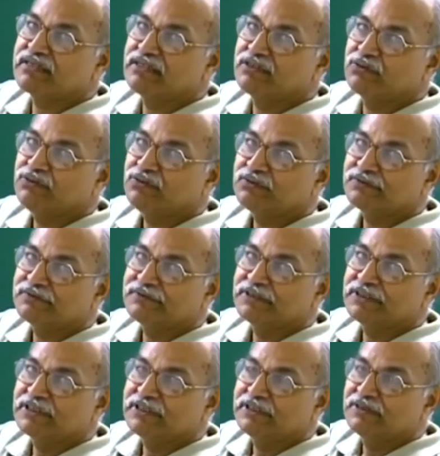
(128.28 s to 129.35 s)
Q
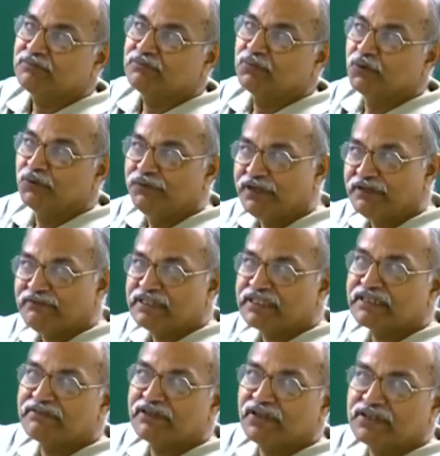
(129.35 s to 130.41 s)
moving
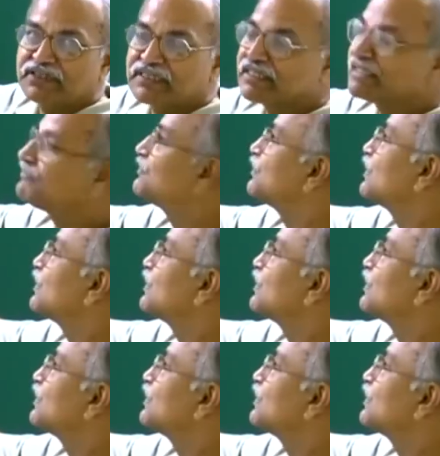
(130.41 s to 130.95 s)
with a velocity